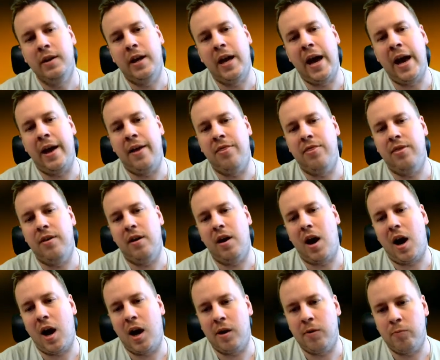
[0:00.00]
And
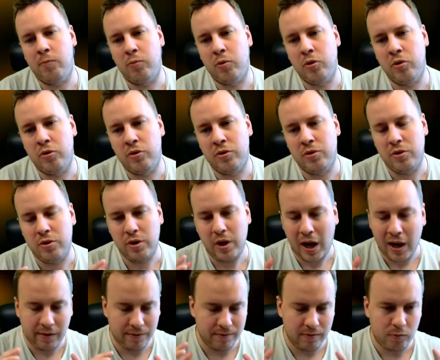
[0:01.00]
I would,
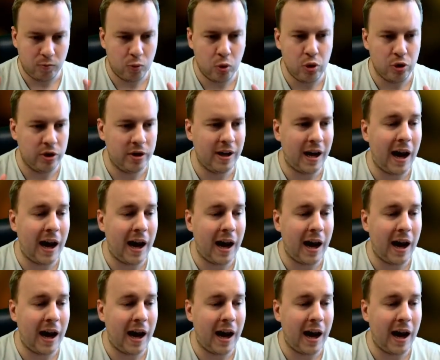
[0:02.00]
I would,